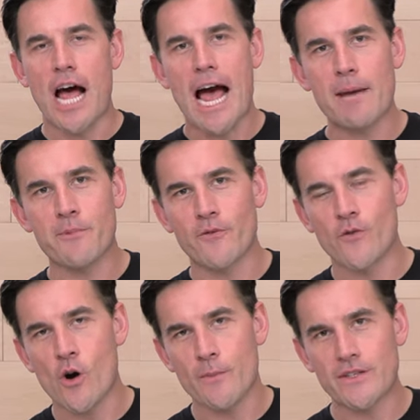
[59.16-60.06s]
high
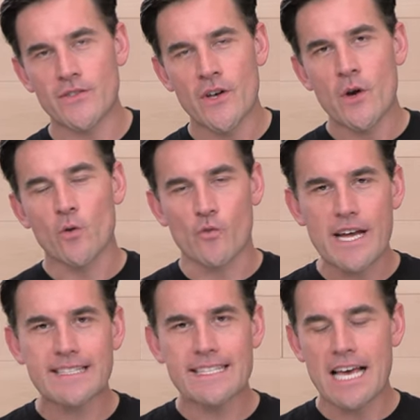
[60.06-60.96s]
performance
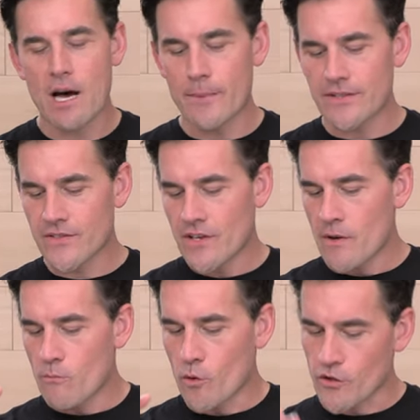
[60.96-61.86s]
racing helmets,
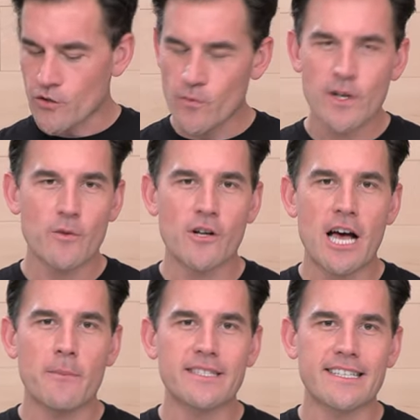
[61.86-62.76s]
more streetable
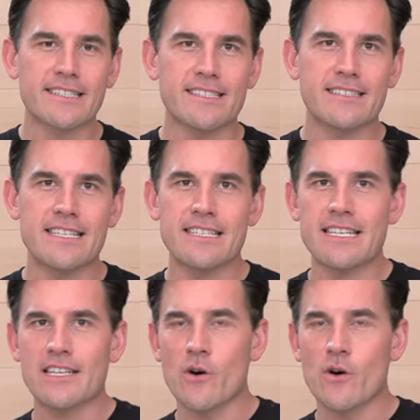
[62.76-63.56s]
helmets like this TT